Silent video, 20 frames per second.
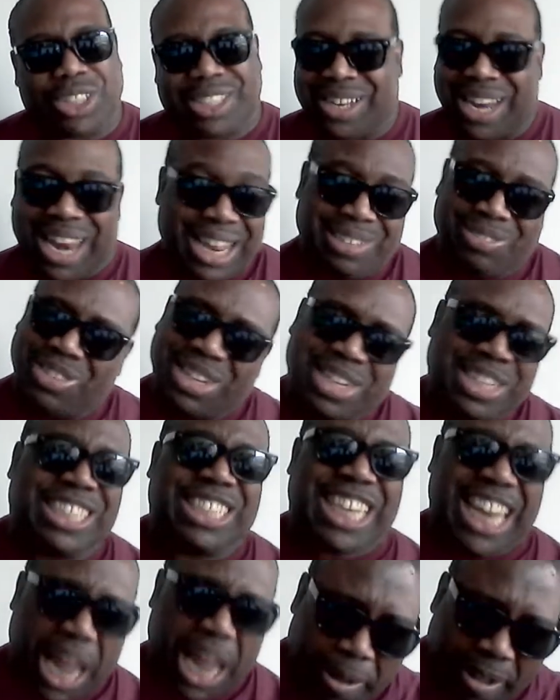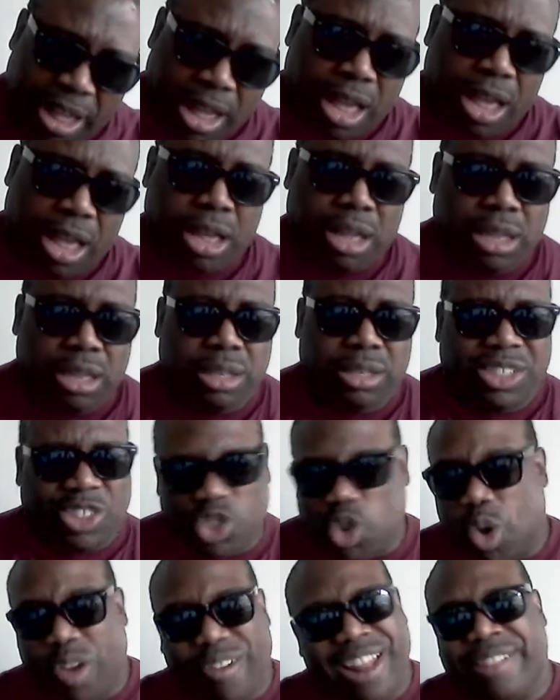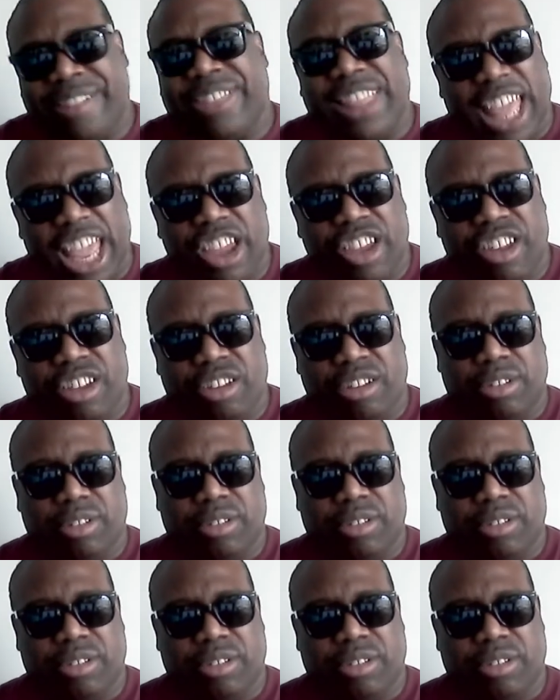I'm trying to get my stuff out there.